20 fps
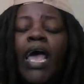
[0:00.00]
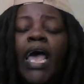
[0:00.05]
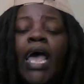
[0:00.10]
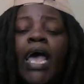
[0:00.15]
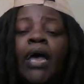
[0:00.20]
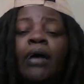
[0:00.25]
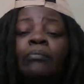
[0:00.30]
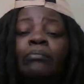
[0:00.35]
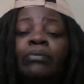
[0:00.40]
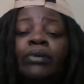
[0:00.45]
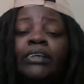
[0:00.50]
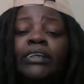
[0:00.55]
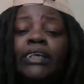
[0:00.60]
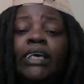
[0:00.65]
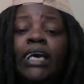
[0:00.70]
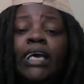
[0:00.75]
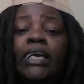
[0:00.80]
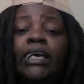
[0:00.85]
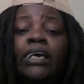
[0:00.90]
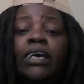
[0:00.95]
and
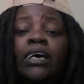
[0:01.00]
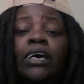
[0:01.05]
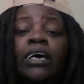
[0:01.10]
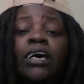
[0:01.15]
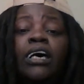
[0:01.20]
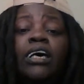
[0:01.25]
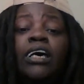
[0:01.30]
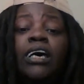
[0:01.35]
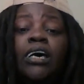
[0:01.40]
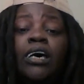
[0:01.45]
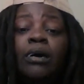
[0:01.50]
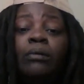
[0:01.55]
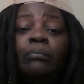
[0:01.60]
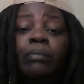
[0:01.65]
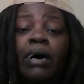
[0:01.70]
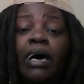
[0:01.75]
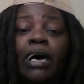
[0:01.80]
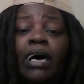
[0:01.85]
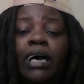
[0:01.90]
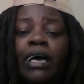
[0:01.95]
Britannica
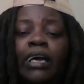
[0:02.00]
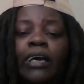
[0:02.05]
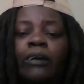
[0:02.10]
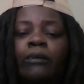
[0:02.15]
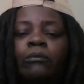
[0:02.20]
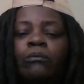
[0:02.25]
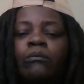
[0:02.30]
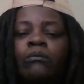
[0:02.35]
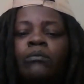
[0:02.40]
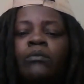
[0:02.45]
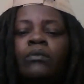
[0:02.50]
combined.